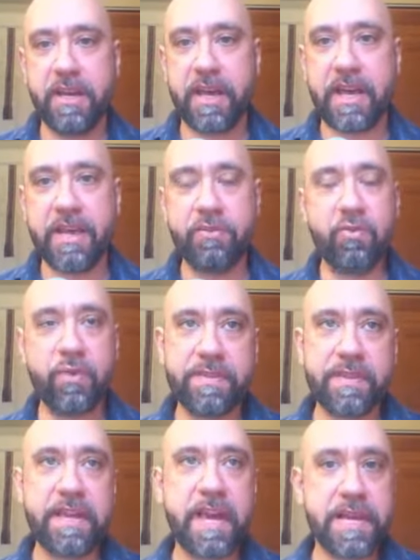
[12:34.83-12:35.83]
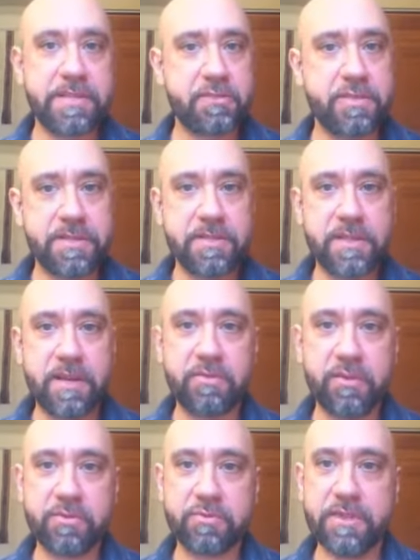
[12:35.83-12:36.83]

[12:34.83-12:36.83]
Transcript: And when the cast was assembled,